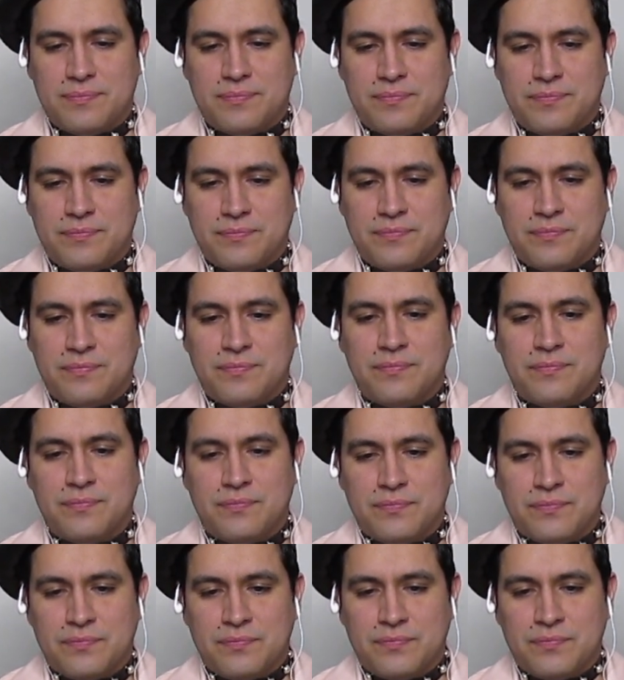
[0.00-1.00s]

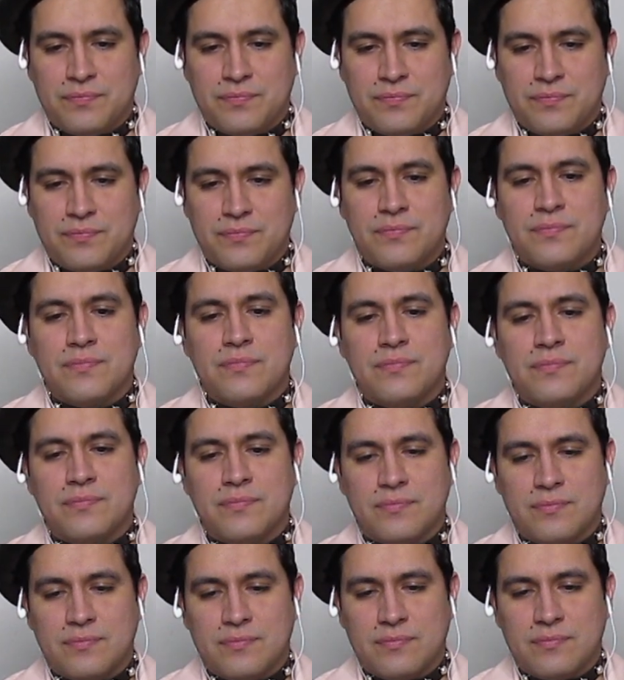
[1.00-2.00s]

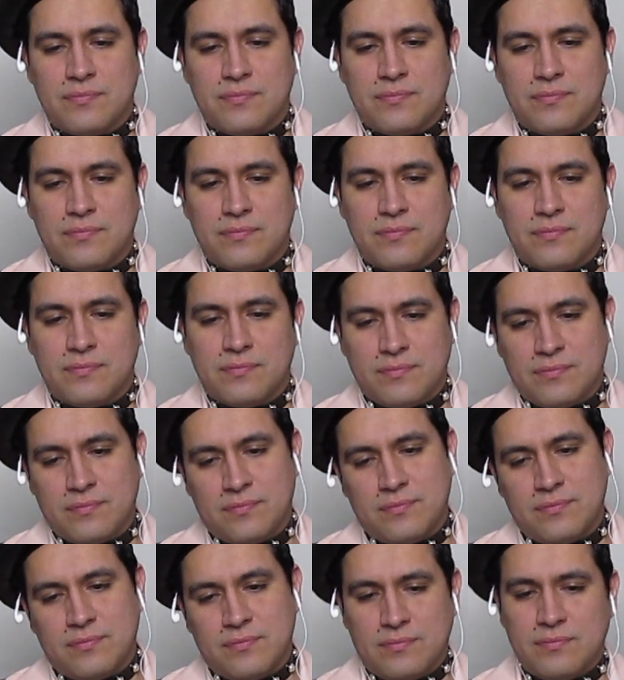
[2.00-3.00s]

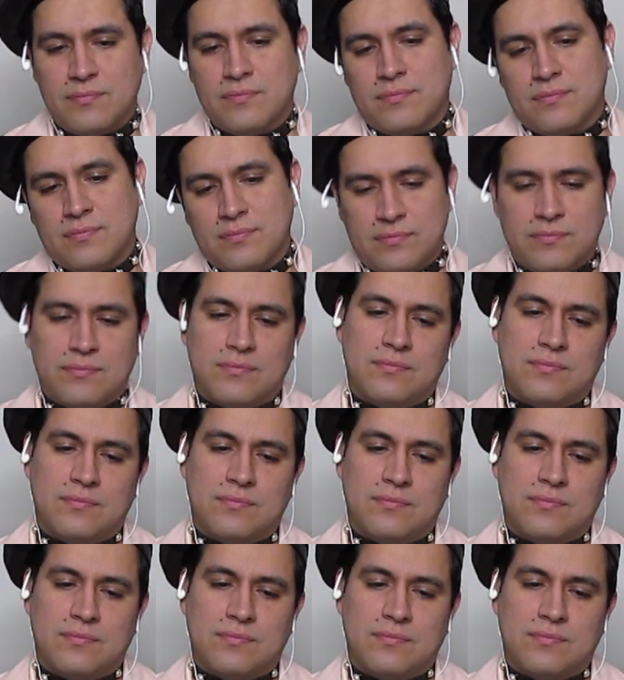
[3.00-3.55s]
No one is speaking in this clip.